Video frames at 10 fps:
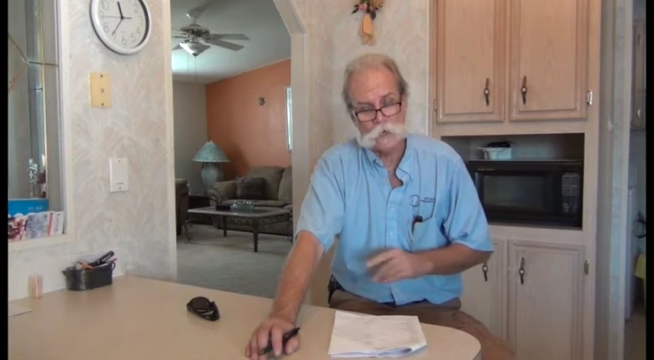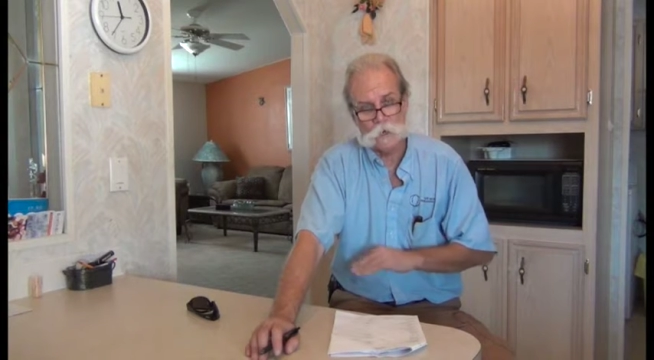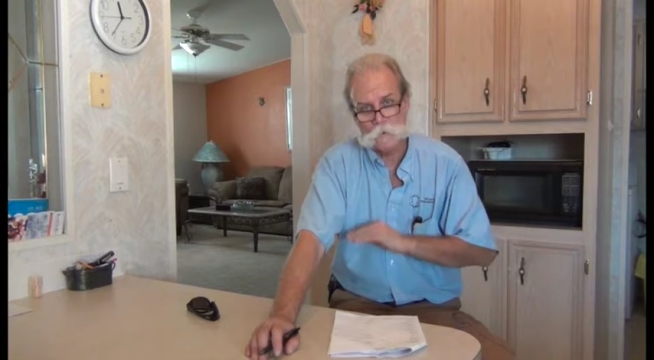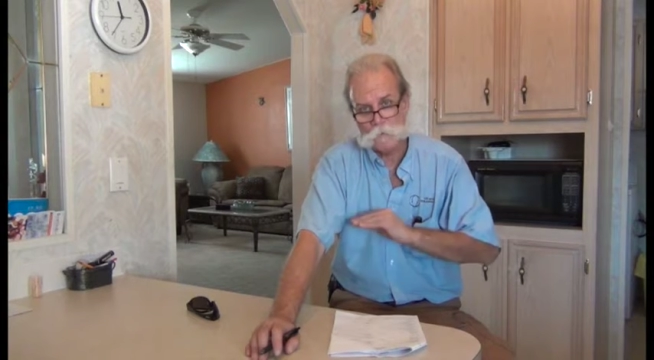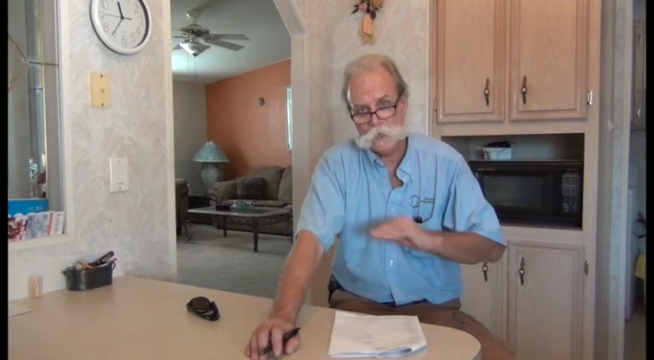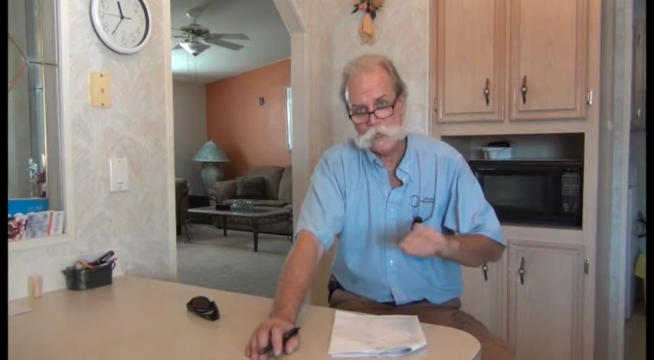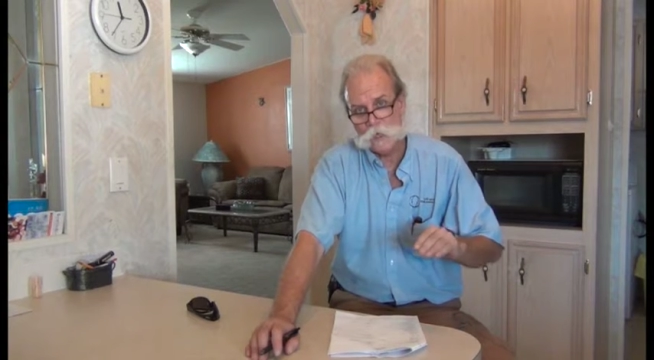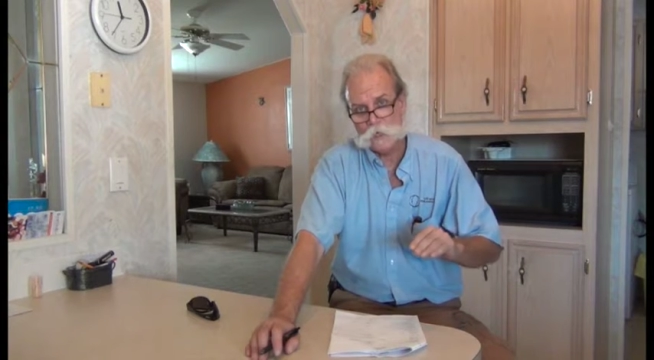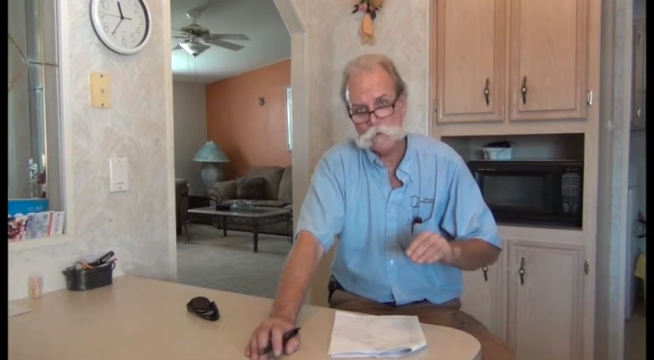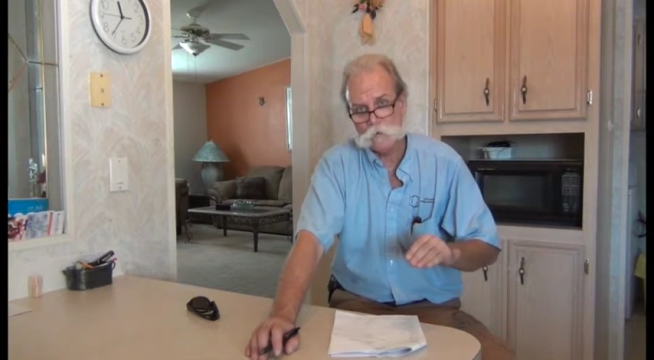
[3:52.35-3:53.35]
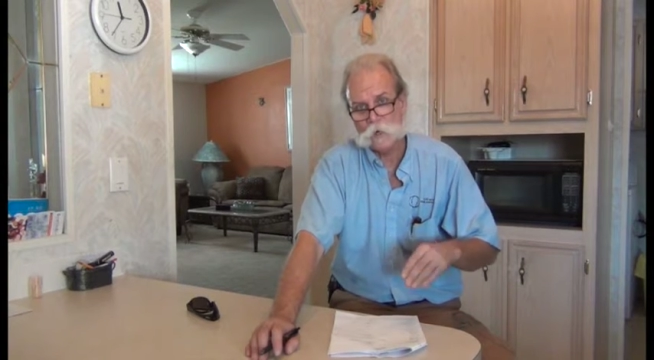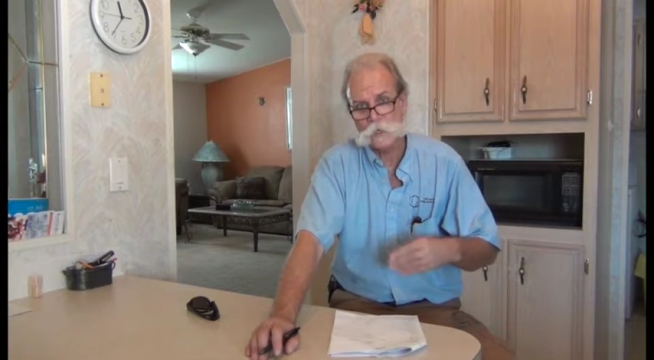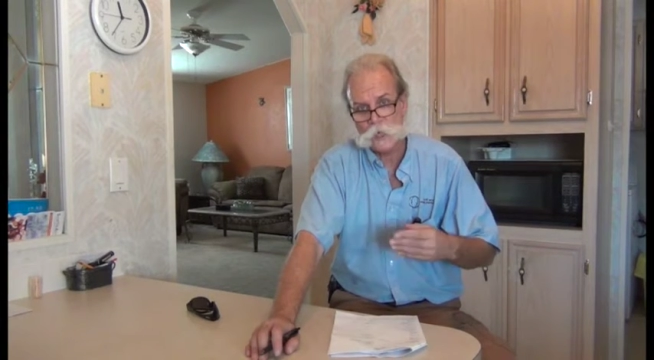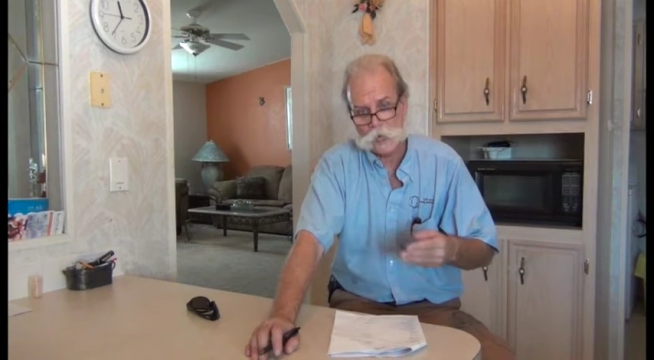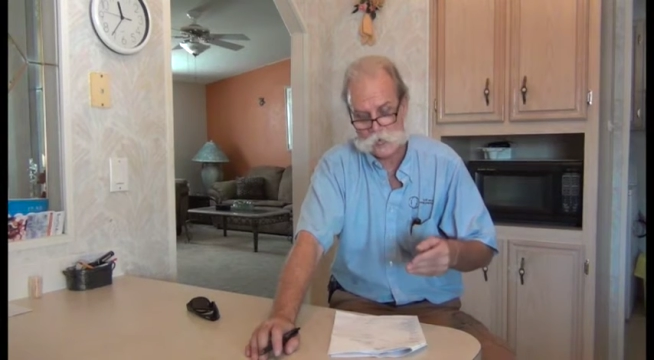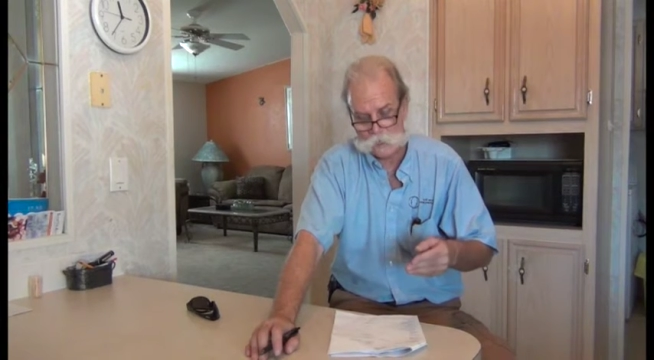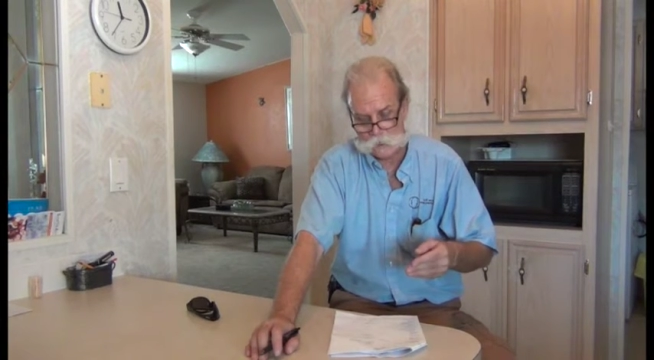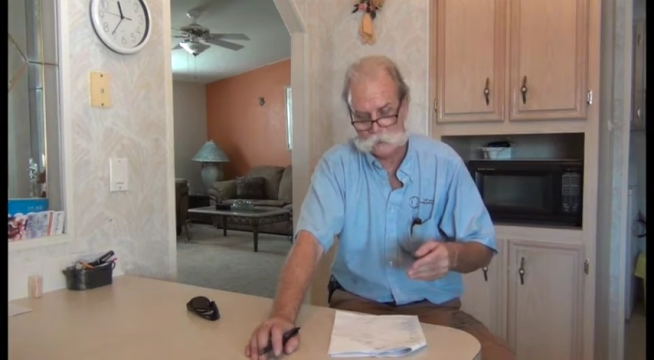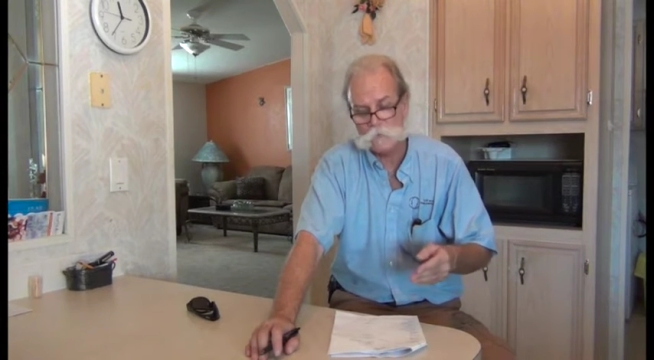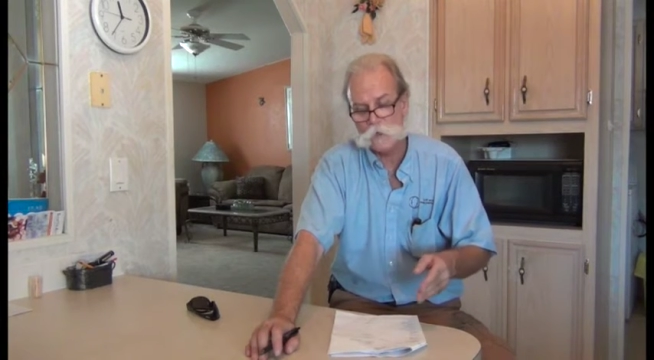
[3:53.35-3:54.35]
of the peak where it's had
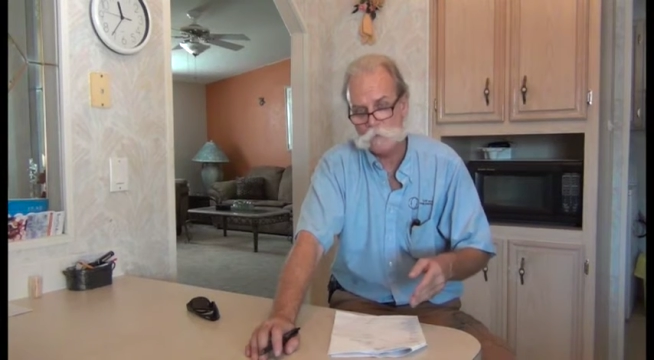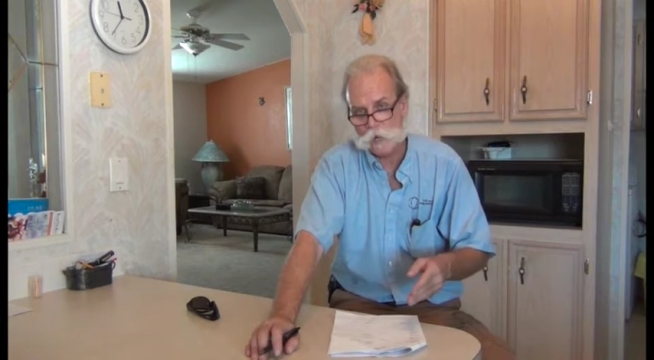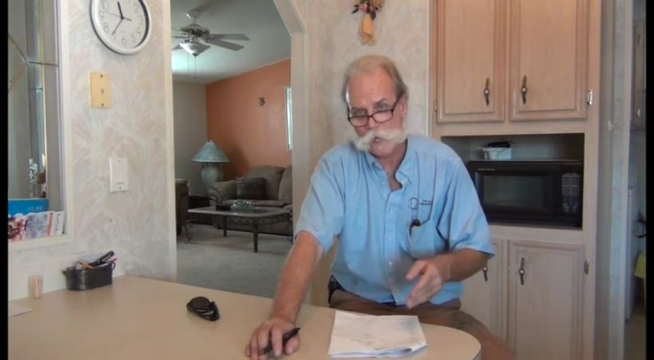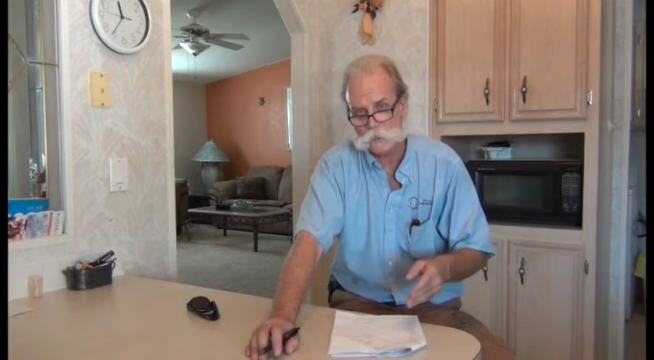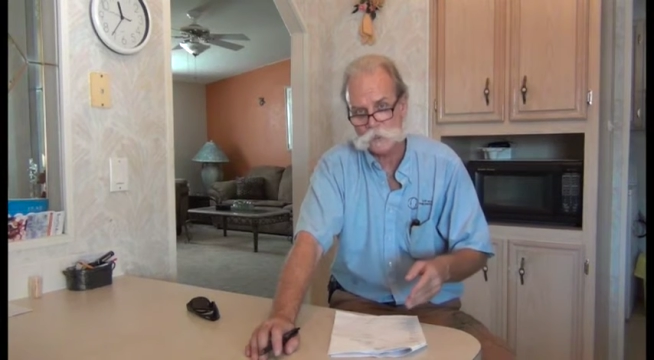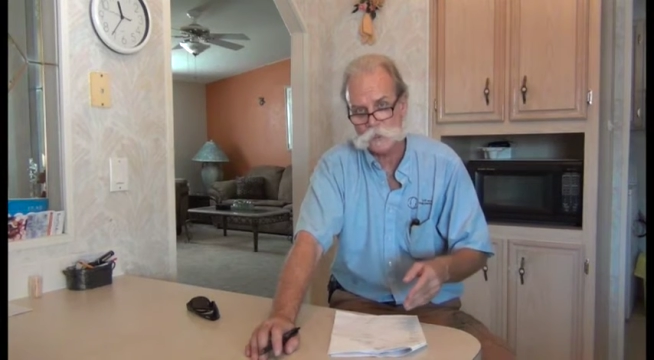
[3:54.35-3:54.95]
a few patches